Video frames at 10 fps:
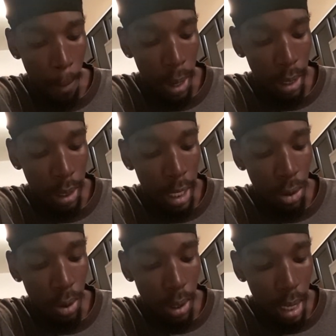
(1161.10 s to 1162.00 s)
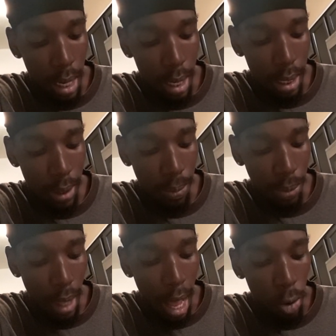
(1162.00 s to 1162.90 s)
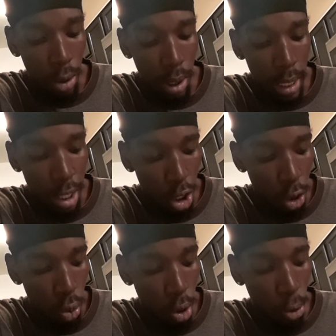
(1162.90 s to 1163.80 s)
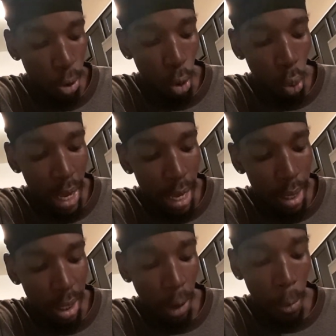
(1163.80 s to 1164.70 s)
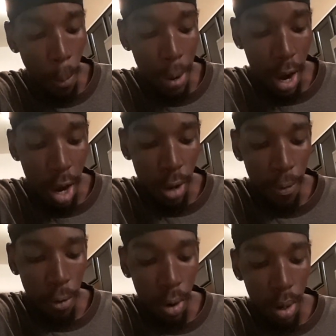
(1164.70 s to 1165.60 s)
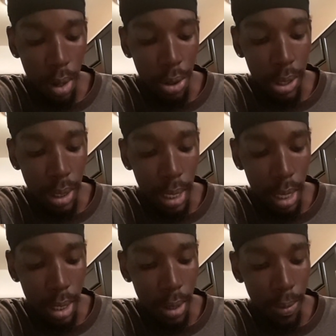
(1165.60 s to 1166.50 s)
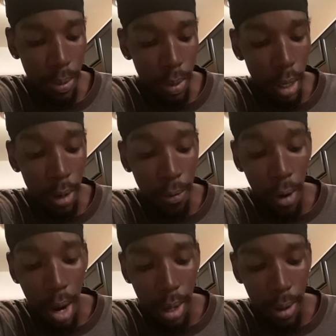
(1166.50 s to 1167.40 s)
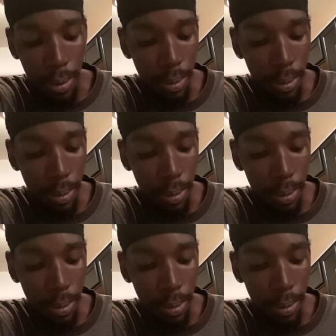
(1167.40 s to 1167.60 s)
But the teacher says, I will teach you through the week to prepare you for this test on Friday.